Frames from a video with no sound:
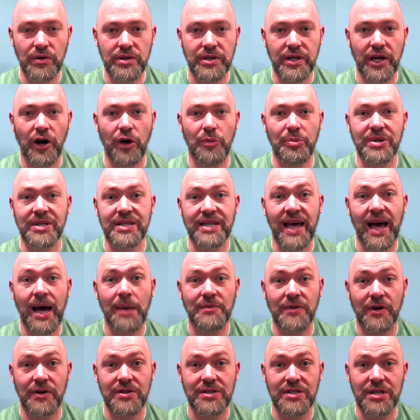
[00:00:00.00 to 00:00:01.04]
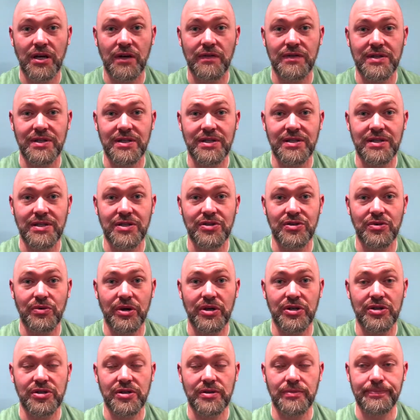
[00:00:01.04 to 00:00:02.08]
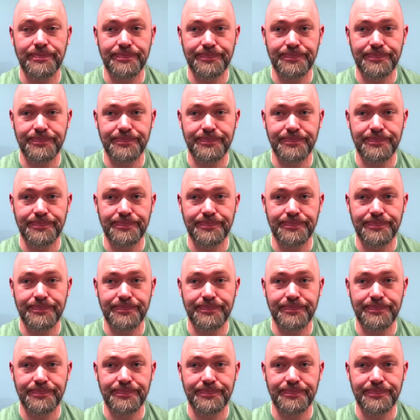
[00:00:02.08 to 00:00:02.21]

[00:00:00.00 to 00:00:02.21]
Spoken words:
to help adapt ourselves in this situation